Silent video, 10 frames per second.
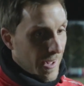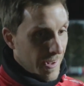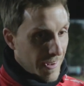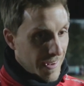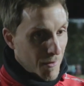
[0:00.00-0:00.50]

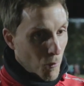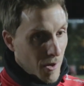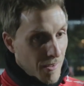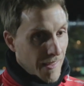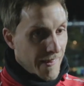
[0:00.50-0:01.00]

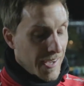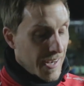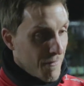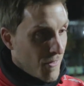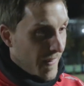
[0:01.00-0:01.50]
Well, I
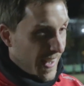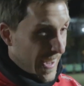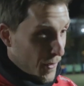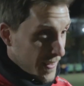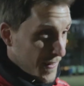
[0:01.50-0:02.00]
think I've got the
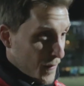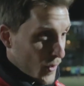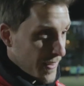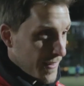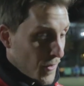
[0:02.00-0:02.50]
loudest
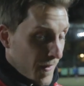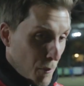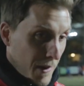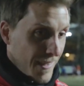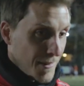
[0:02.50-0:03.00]
voice, I've got
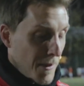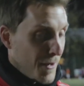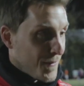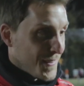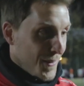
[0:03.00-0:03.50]
the biggest
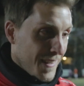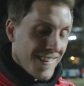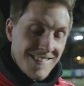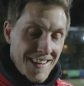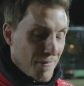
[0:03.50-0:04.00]
mouth, so
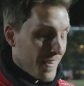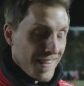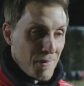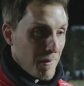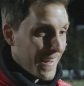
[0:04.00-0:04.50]
it's
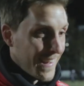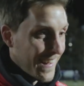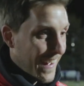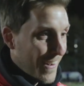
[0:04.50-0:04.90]
definitely me.